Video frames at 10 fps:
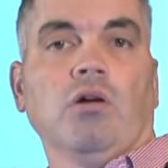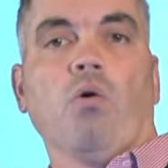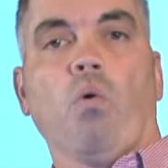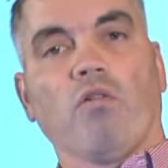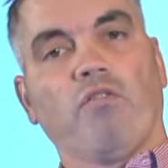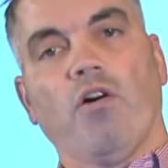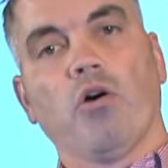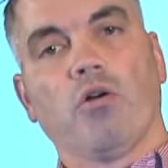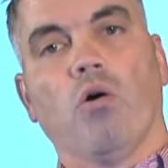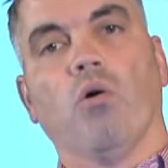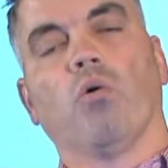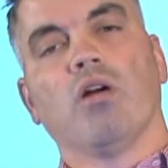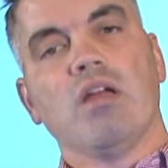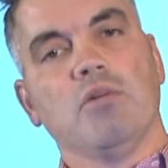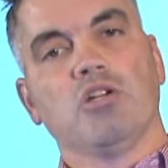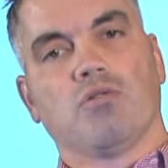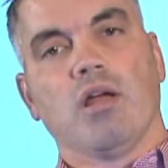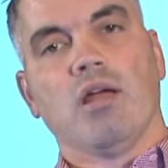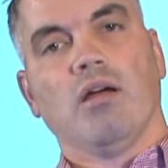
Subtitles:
or photo or imagery.